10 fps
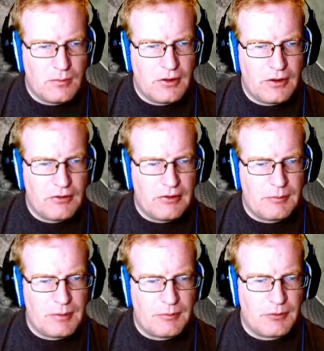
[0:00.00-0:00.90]
But this,
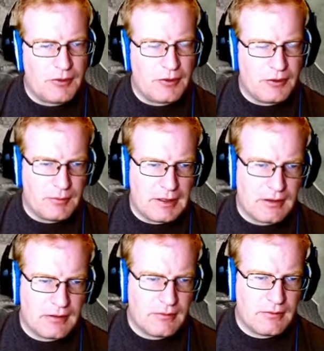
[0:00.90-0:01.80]
these pipes are fun to
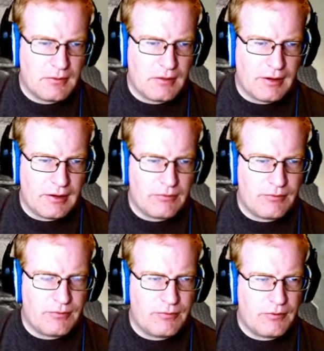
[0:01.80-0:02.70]
make in the
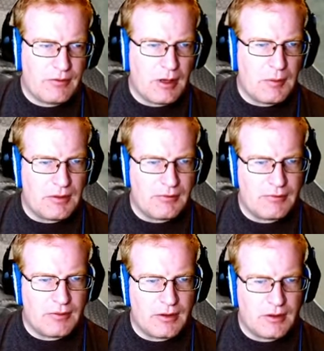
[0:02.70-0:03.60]
last couple
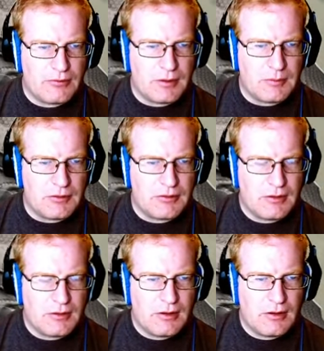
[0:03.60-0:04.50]
of uh, streams.
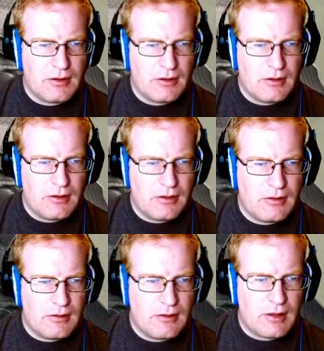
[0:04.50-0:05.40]

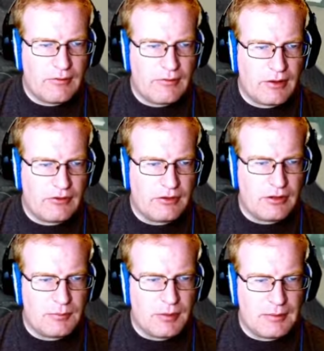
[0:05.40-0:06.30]
I haven't actually
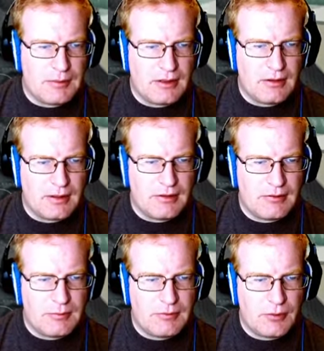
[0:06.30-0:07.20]
done piping like
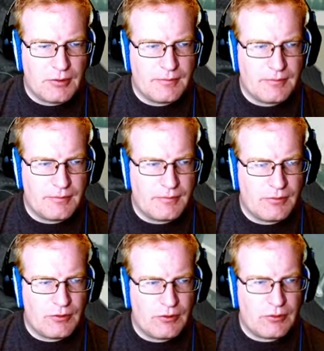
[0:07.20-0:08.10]
this before,
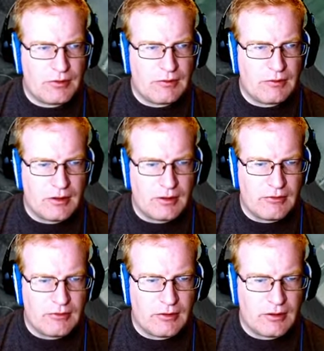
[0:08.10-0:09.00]
so it's kind of a
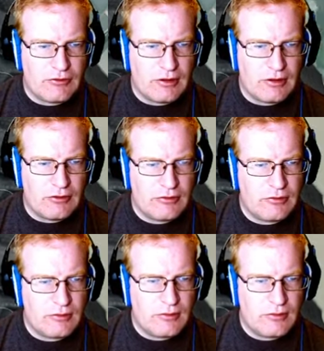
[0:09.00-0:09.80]
nice uh, change.